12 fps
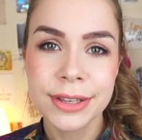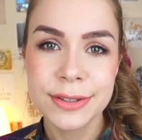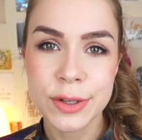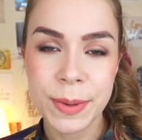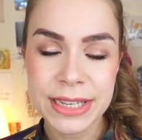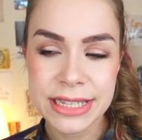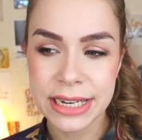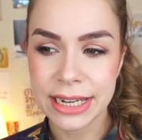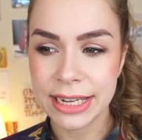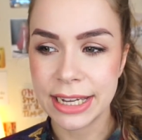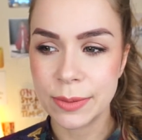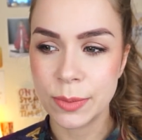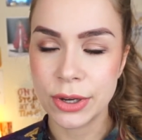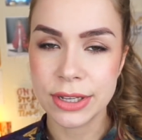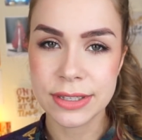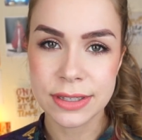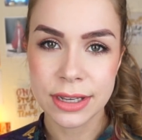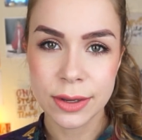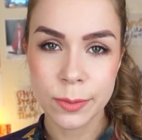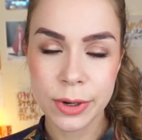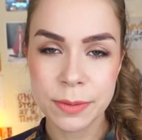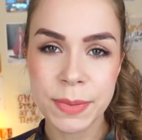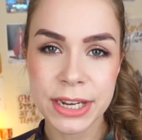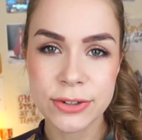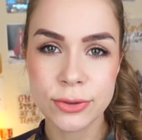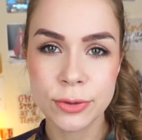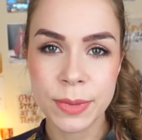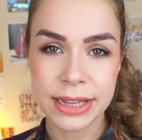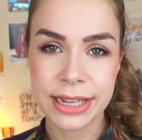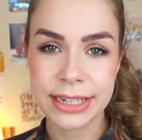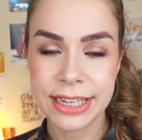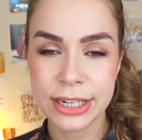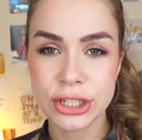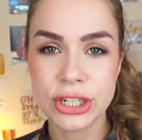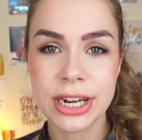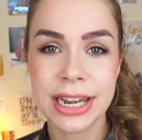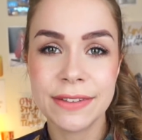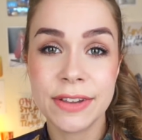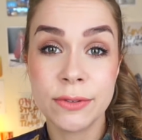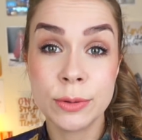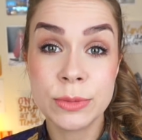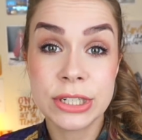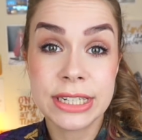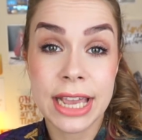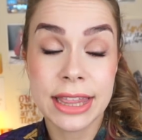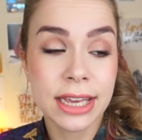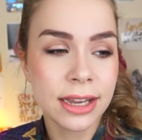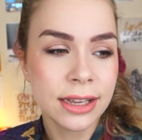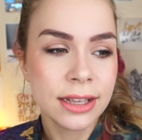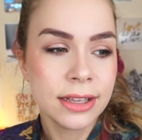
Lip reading: So basically it was 1 bedroom and then kitchen and living room together.